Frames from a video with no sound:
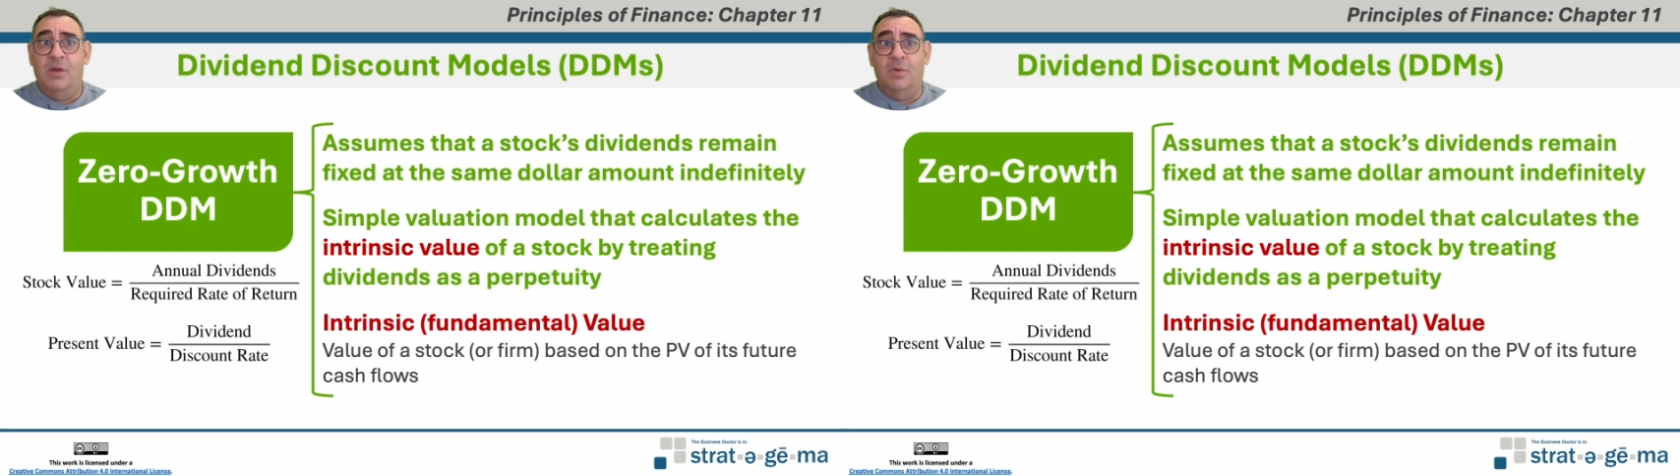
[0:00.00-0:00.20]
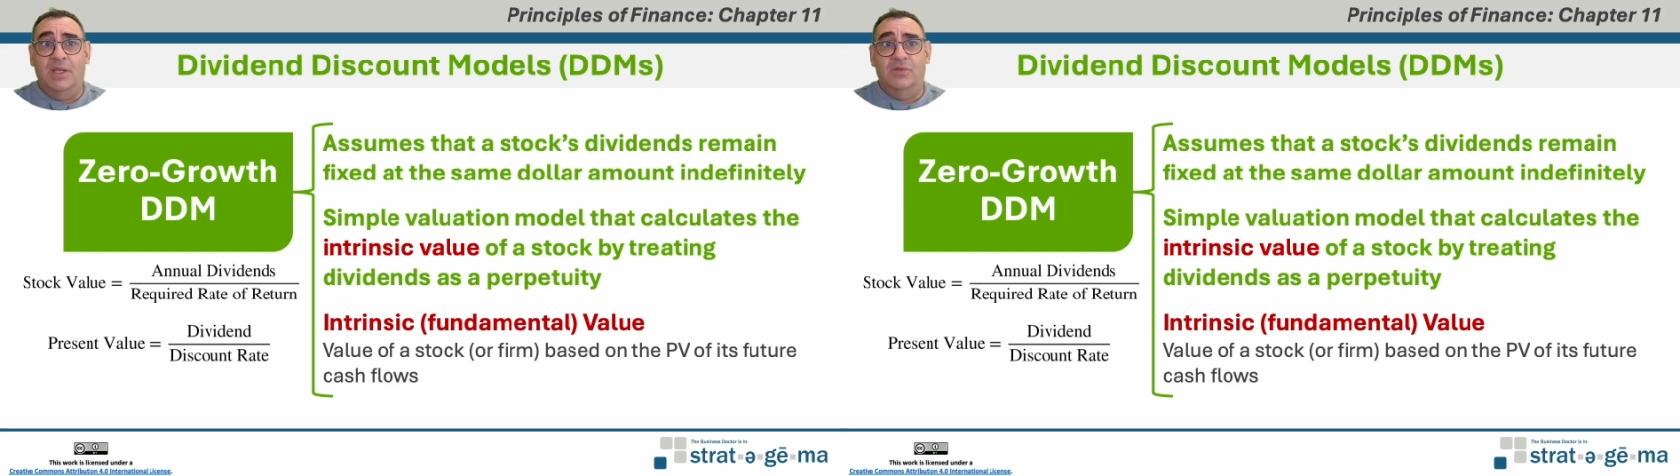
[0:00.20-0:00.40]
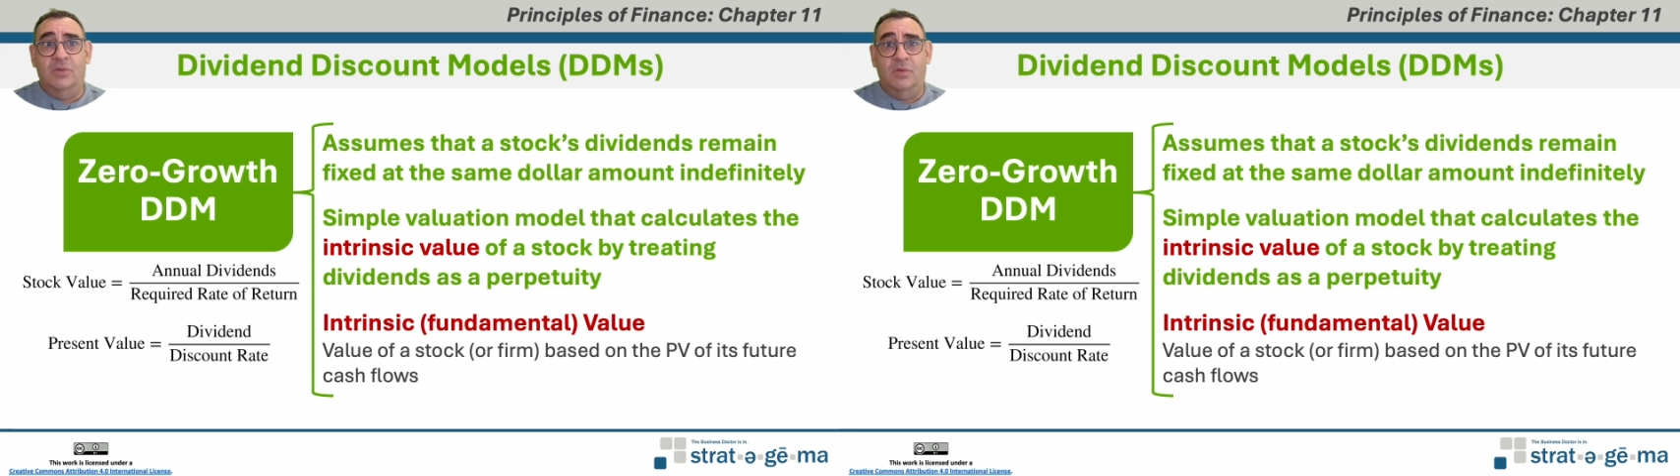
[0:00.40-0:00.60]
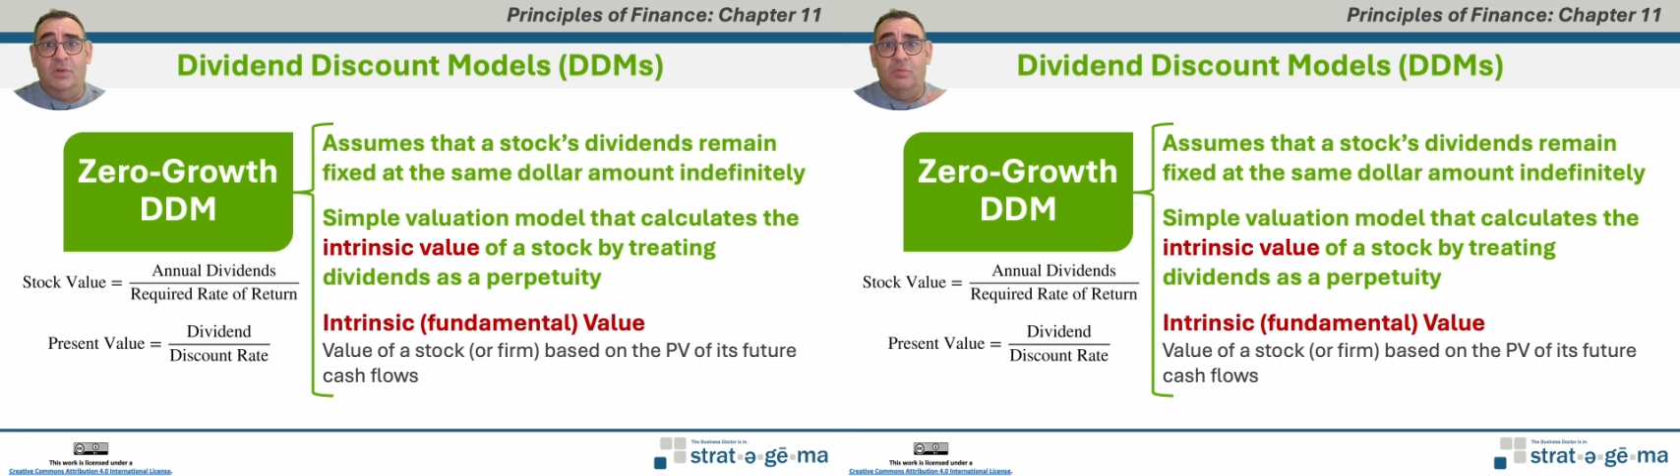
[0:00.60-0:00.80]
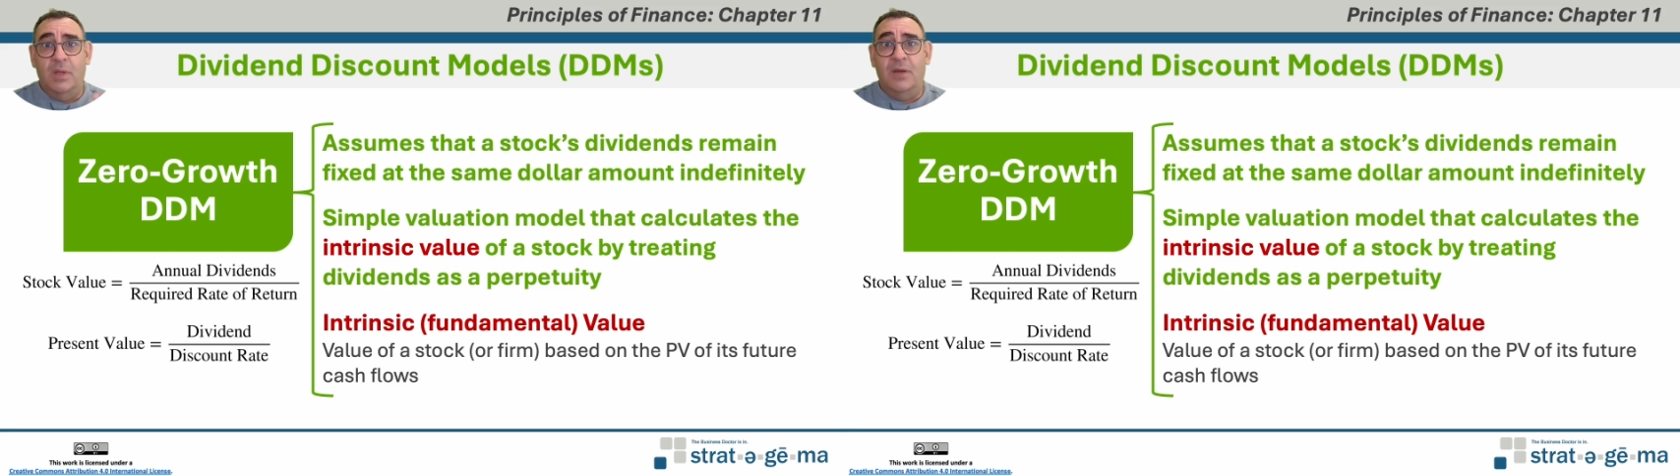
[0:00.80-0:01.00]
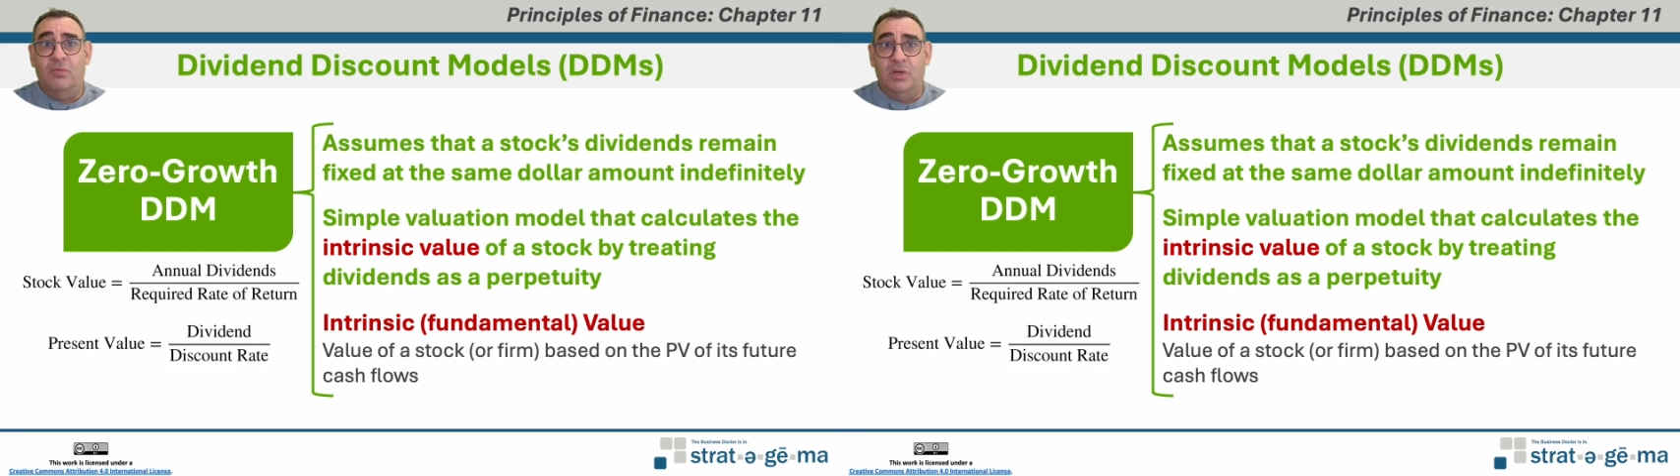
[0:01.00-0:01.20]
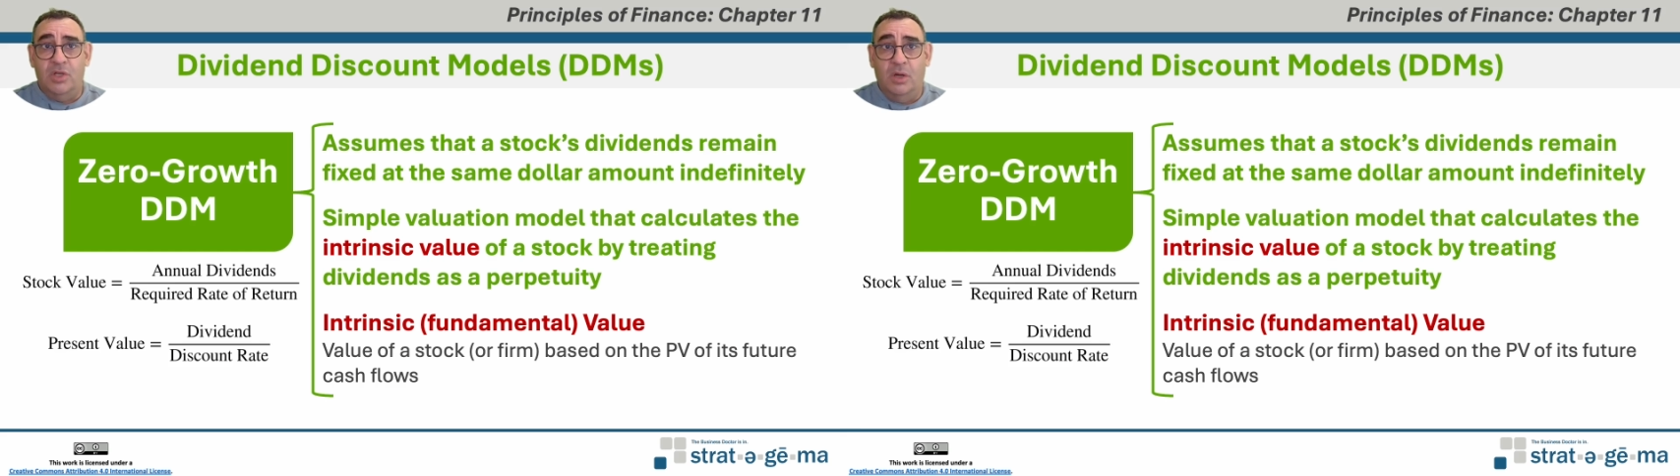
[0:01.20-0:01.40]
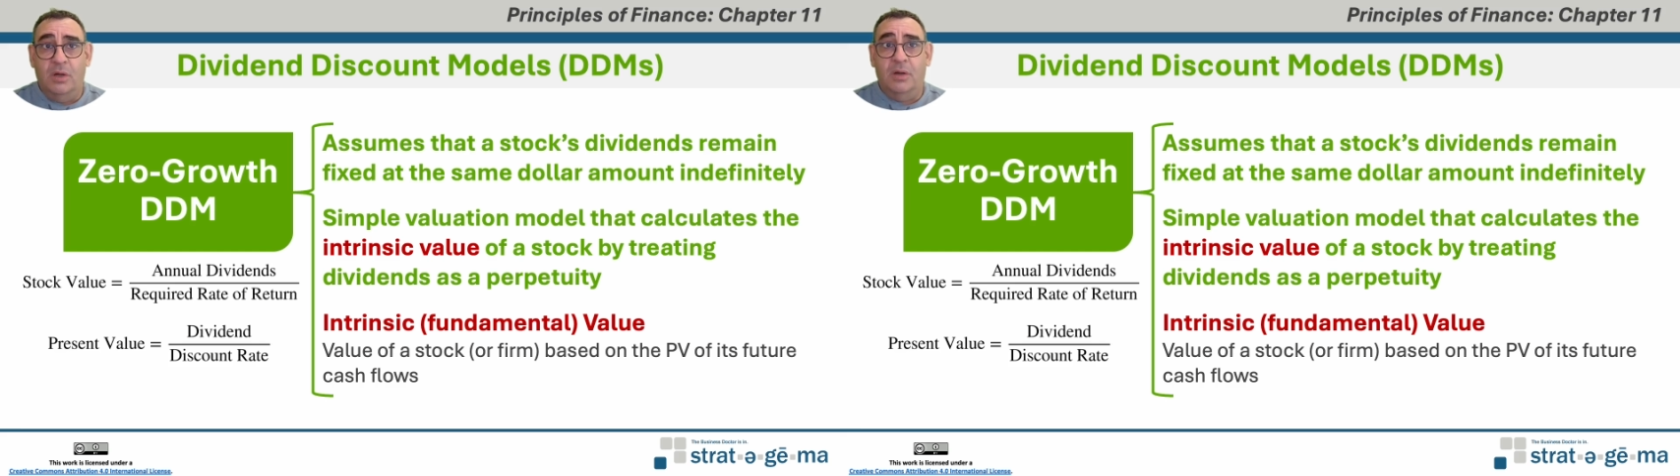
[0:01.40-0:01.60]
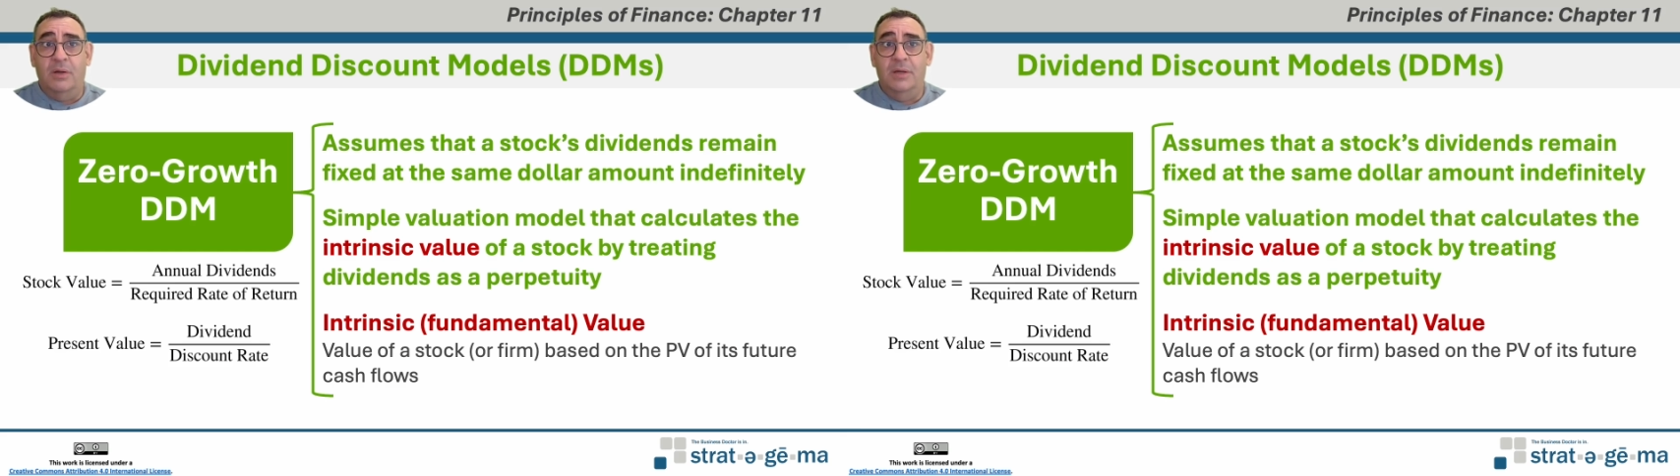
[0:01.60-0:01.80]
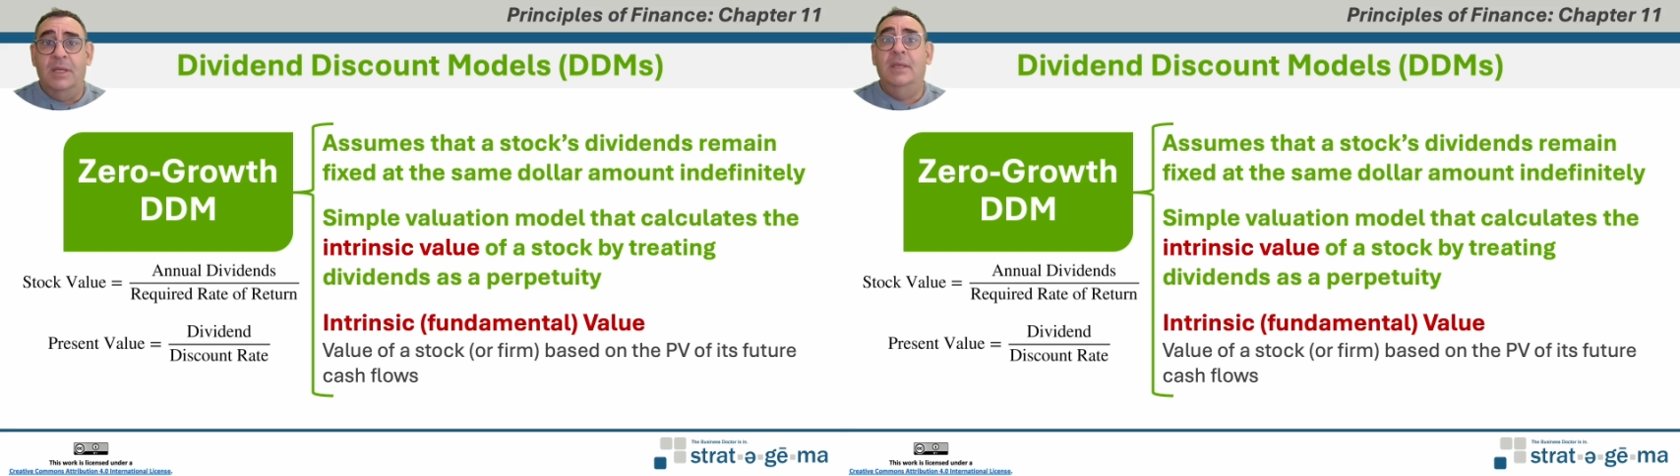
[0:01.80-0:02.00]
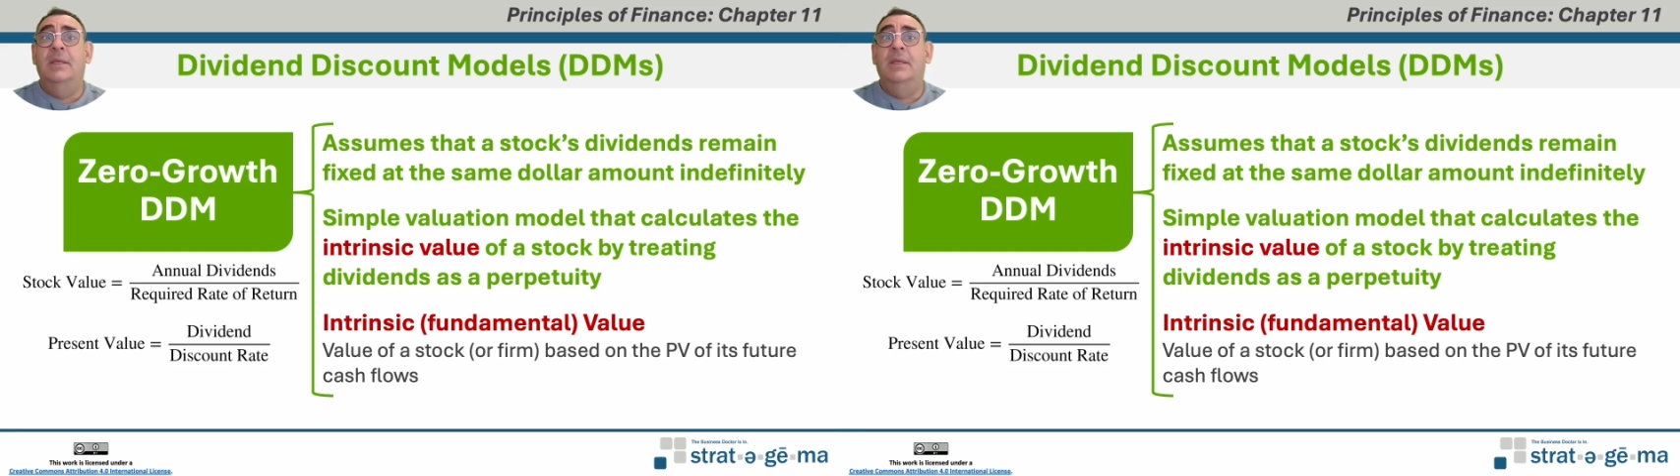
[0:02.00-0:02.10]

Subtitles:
rate. So the rate of return